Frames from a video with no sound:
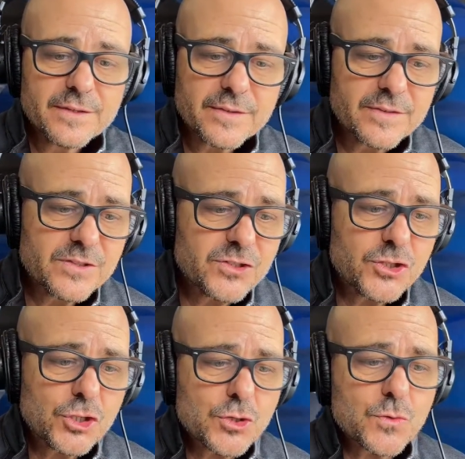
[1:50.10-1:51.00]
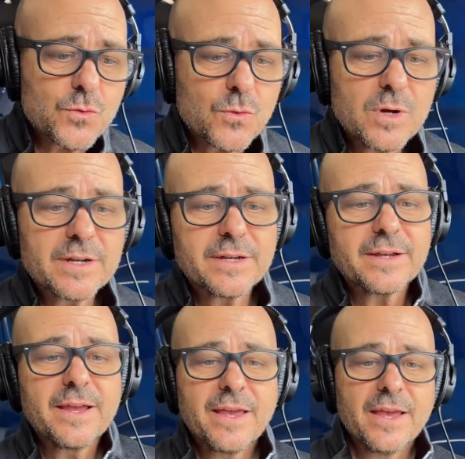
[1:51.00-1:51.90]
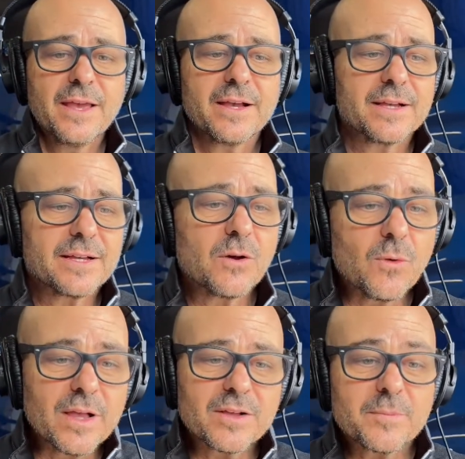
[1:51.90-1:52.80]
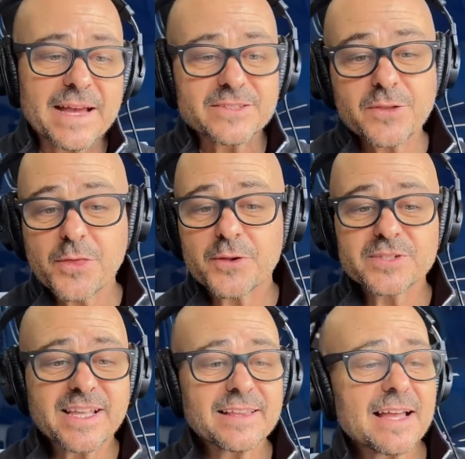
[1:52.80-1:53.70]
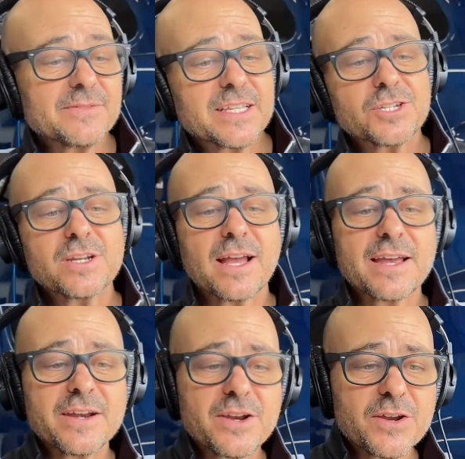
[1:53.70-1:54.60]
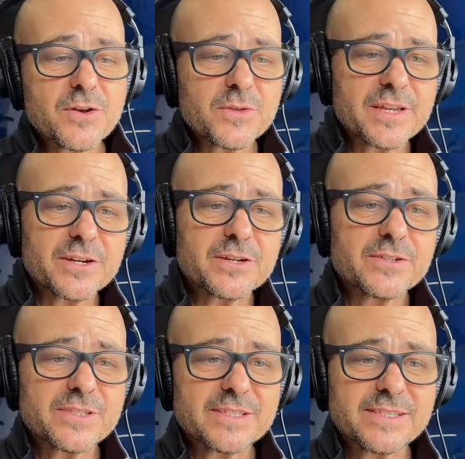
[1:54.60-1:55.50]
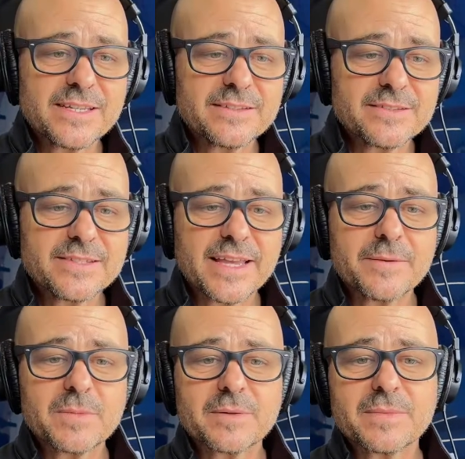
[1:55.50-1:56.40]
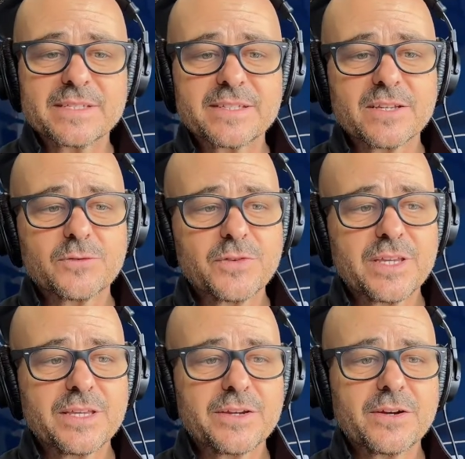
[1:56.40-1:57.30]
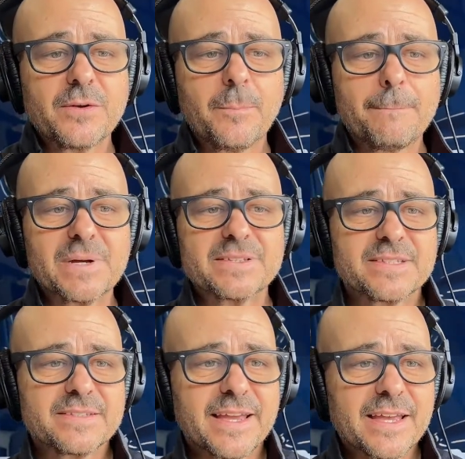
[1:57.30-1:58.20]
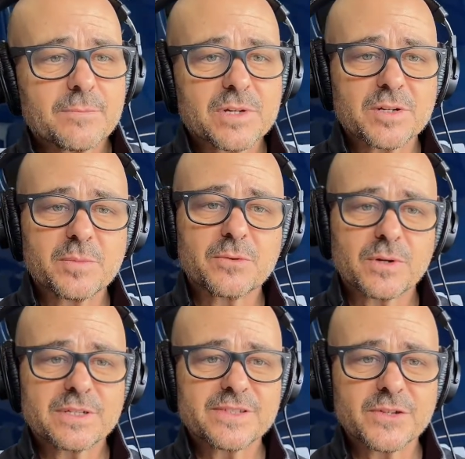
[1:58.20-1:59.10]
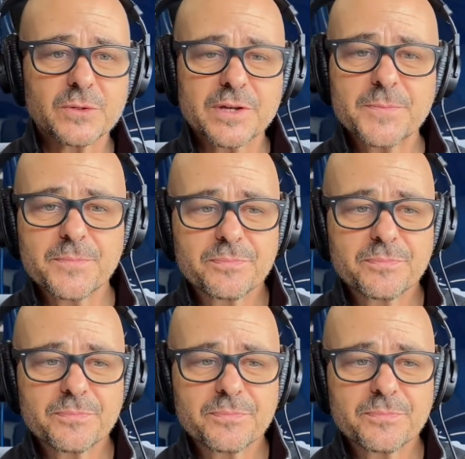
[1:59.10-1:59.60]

So. Welcome back to the Thursday live session. I know that you're used to seeing Damon and myself here, but today I'm going to be running solo.